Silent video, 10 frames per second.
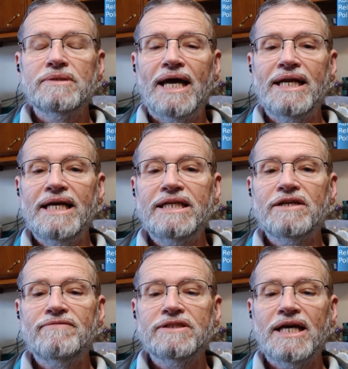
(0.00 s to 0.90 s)
And
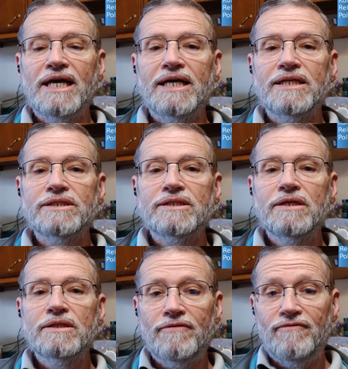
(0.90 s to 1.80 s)
each of us has
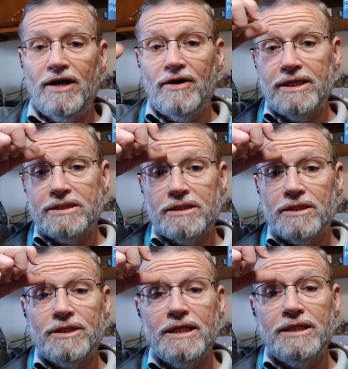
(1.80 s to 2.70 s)
the various
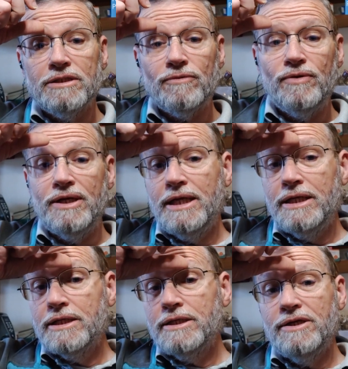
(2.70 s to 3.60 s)
things that we
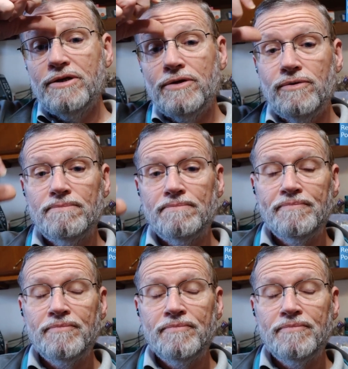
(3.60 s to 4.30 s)
need to do